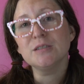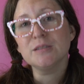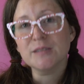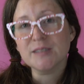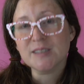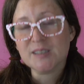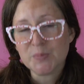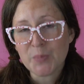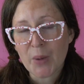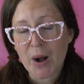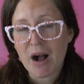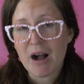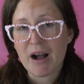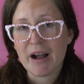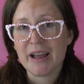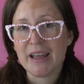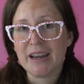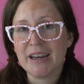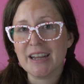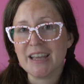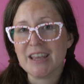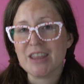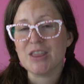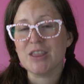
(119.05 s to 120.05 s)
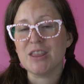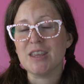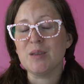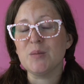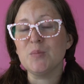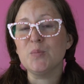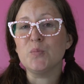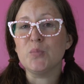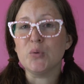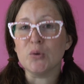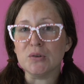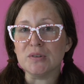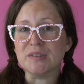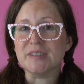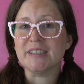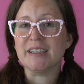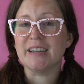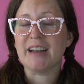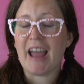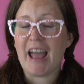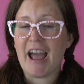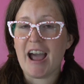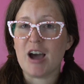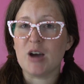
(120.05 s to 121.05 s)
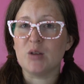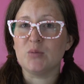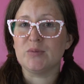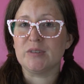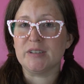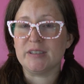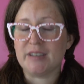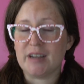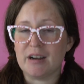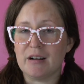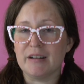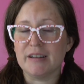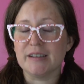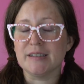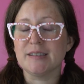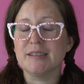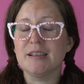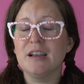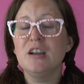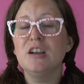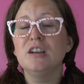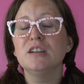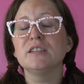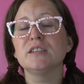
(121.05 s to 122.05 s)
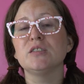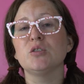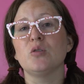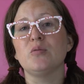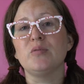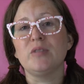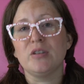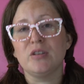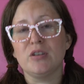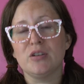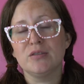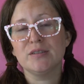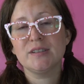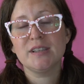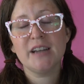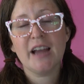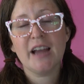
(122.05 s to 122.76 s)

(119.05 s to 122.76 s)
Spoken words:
spawn the boosted Adversaries. So if you use an